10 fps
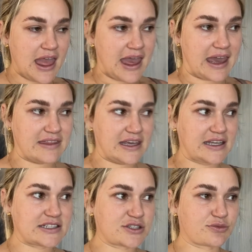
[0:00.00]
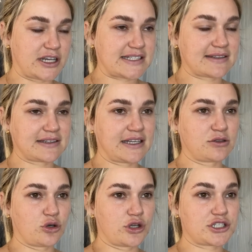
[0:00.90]
And they just recently
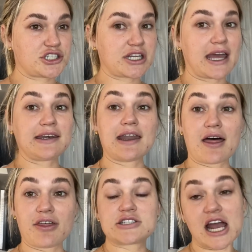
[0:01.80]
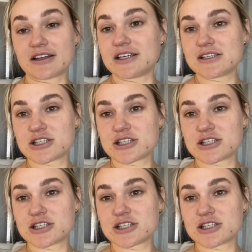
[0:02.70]
launched another challenge.